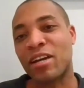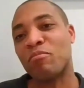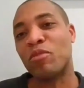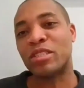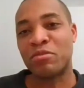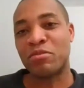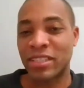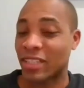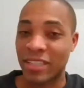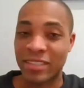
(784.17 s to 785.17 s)
that
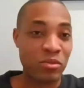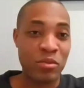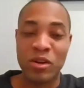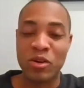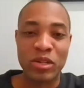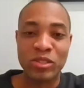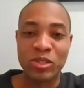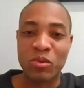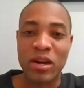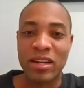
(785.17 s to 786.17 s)
motivates us. We are going
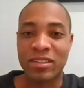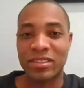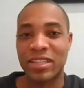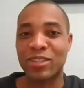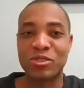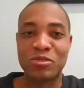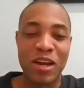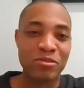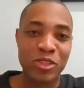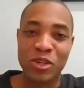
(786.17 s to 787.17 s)
to work
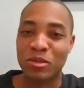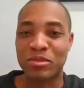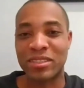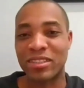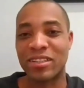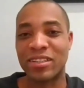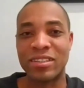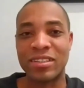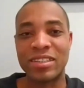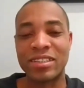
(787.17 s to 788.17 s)
9-to-5 jobs. You
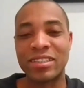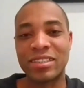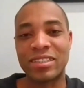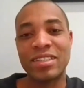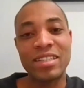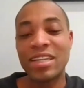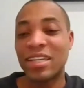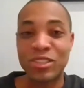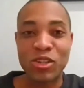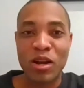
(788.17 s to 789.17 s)
know, it's
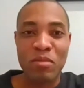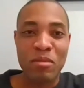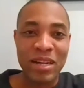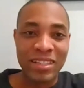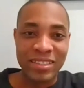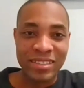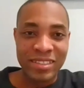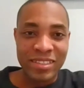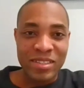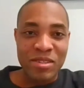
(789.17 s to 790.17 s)
all about money.
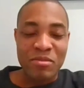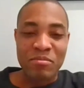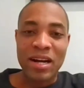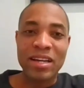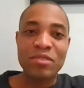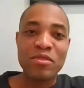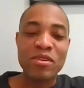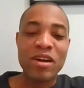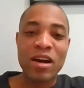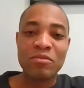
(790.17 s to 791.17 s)
But if
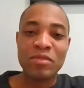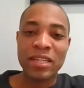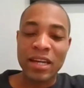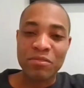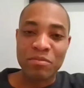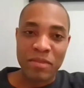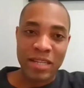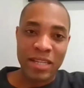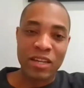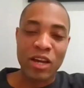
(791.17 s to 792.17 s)
you have enough
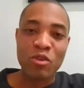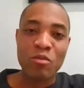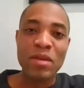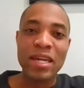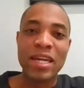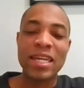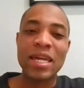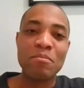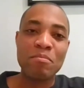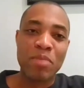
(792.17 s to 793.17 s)
money and you're not
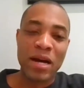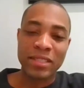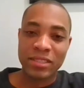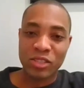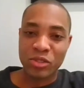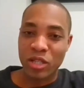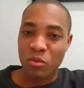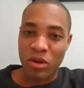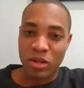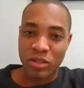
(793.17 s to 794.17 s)
making impact to
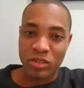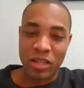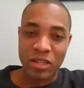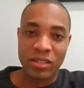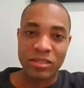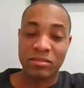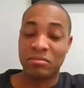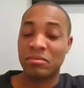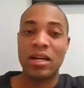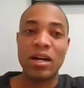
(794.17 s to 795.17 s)
the world, you're not
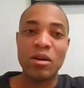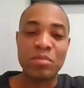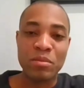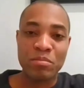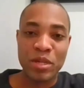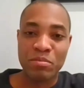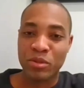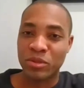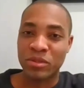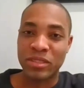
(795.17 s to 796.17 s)
helping
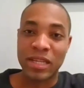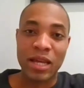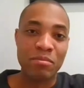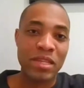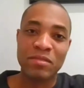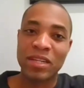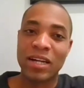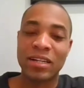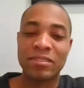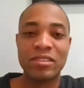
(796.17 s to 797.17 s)
people, then I believe
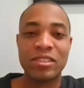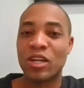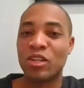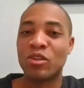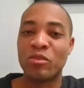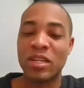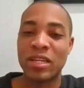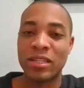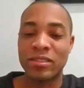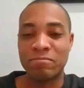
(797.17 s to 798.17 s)
that you're not
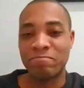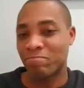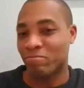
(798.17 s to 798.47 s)
really,